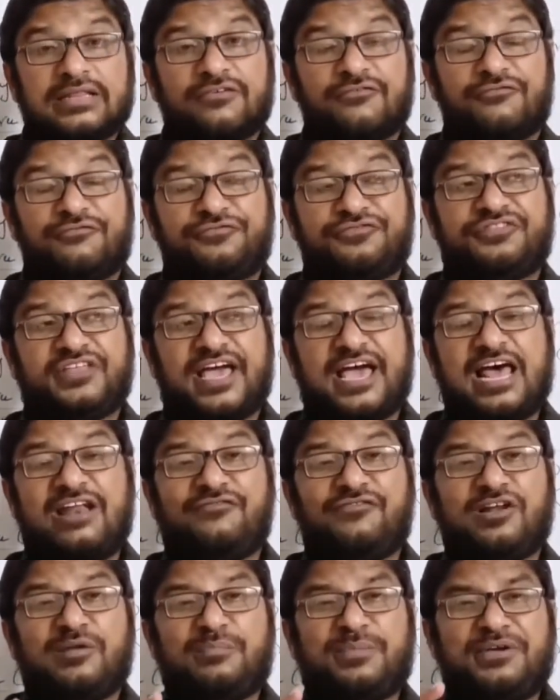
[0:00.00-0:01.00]
there
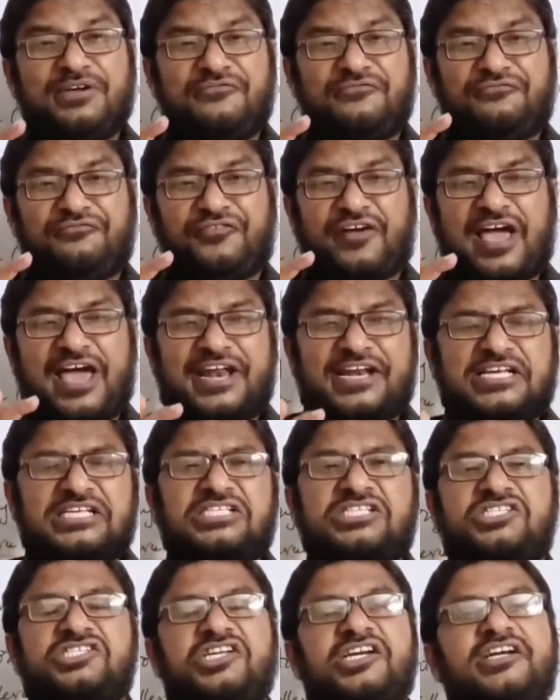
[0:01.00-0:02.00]
will be very
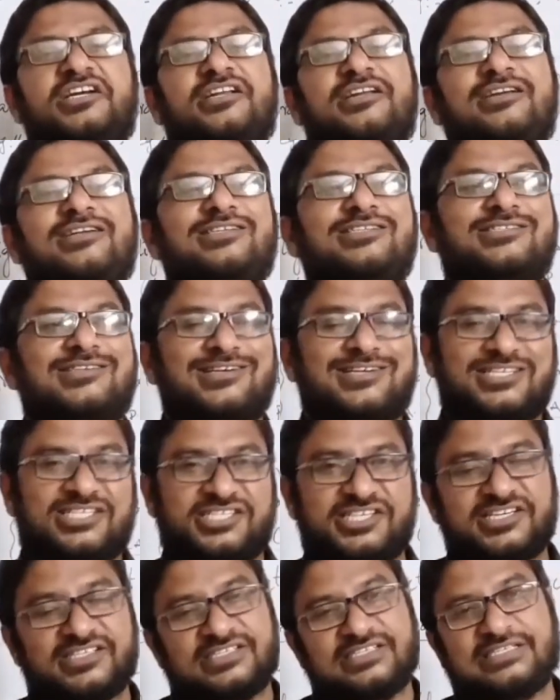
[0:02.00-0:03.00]
strict
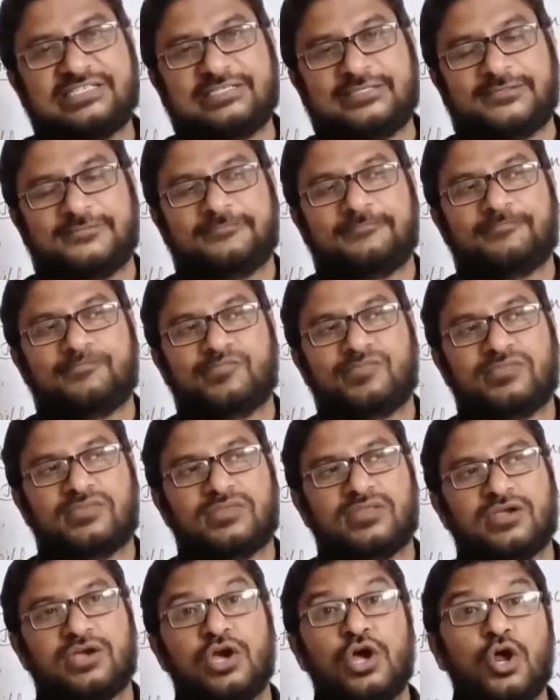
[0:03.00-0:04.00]
restrictions.
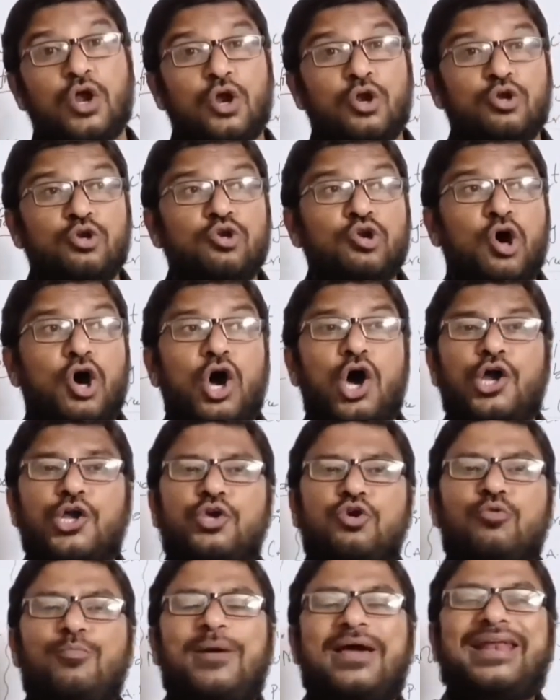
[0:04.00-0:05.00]
No
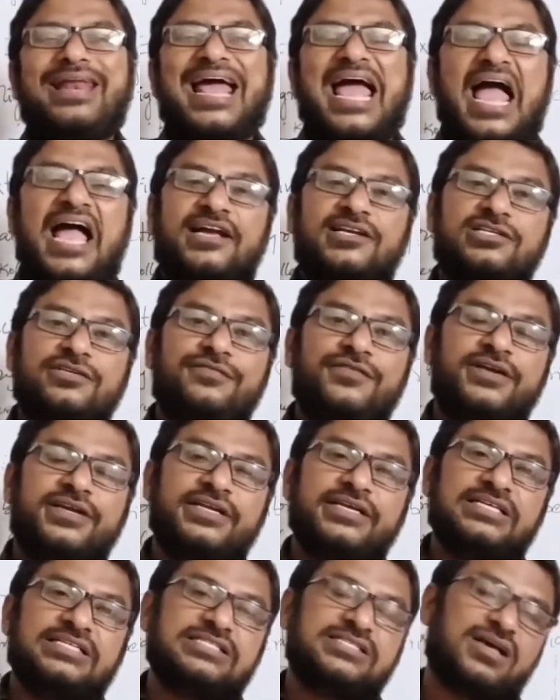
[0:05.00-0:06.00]
human
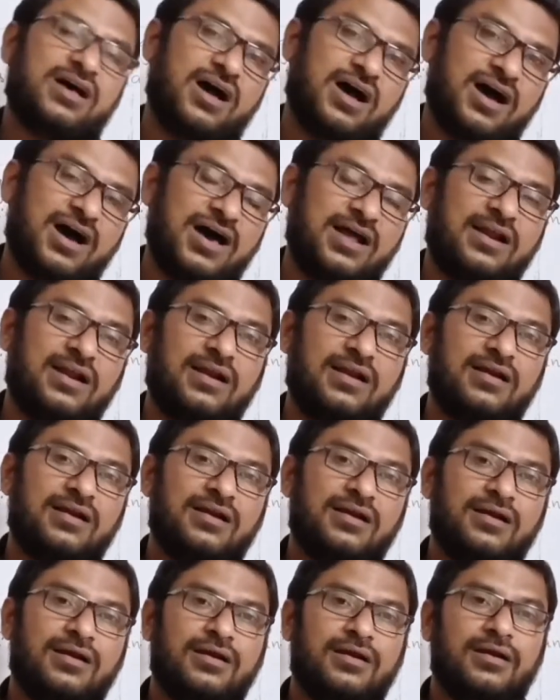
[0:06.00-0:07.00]
activities are
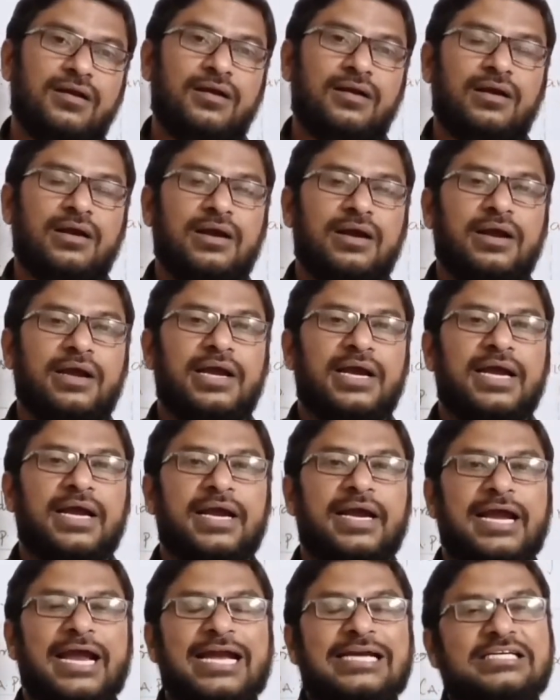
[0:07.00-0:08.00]

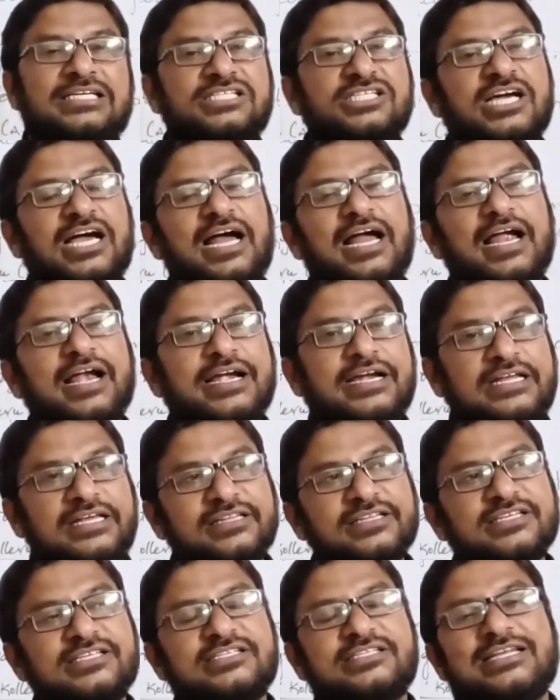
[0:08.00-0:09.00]
entertained
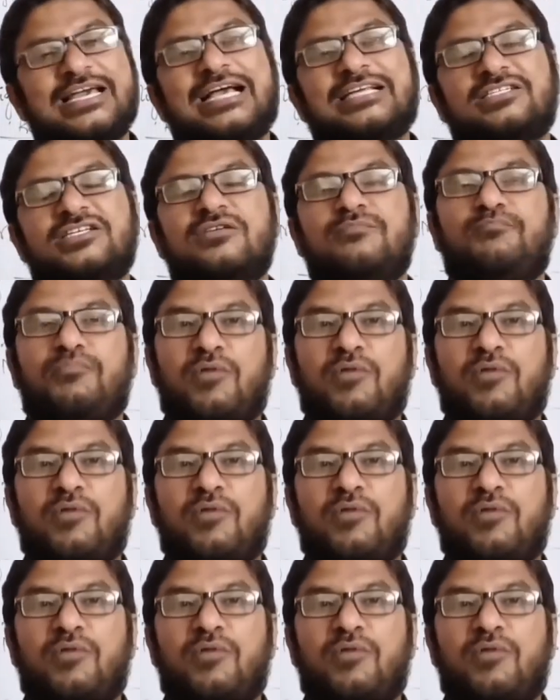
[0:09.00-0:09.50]
in these national